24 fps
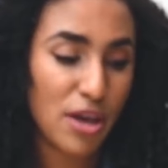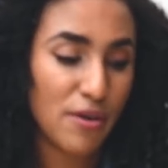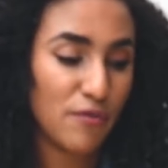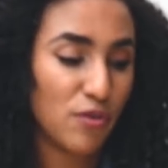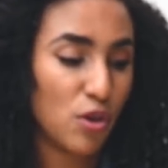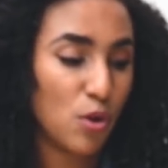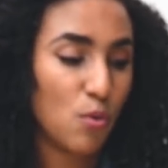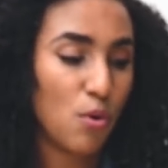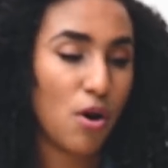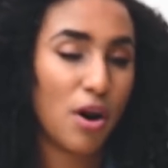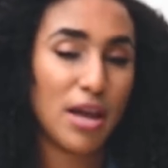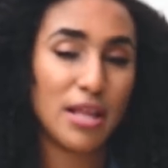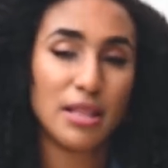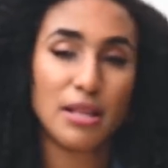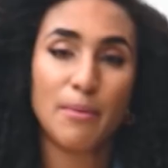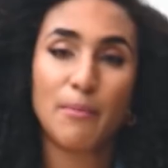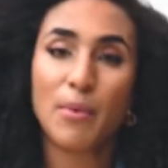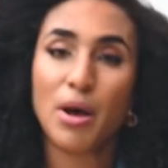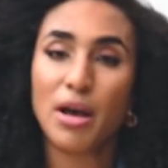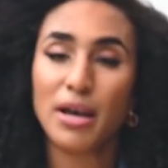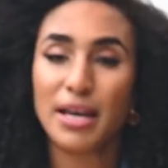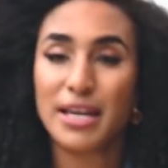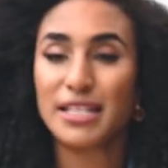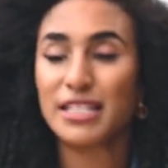If you are in the
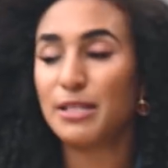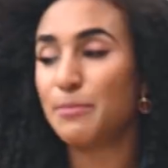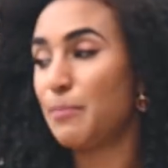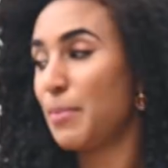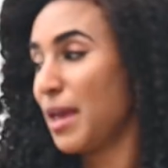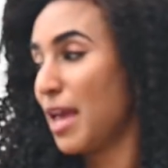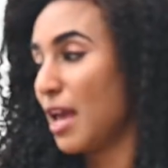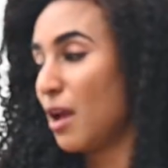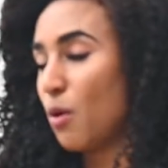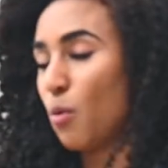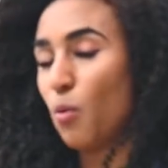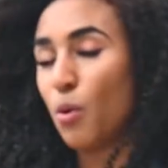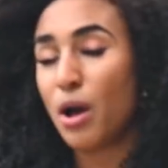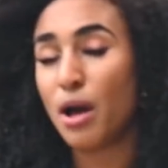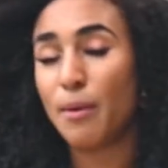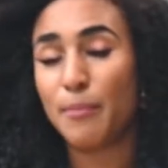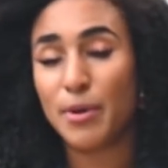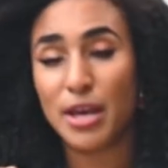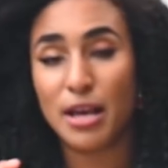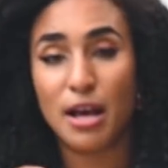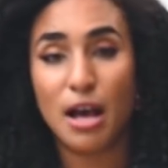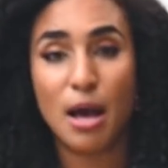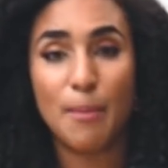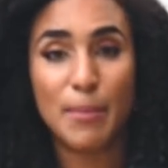market to pick
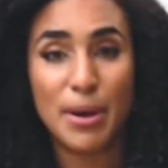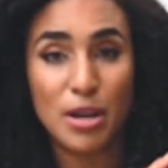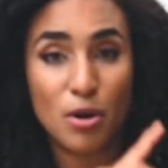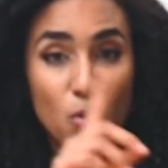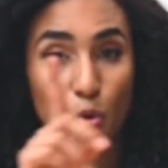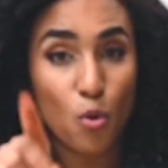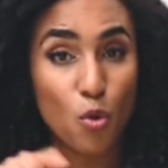up an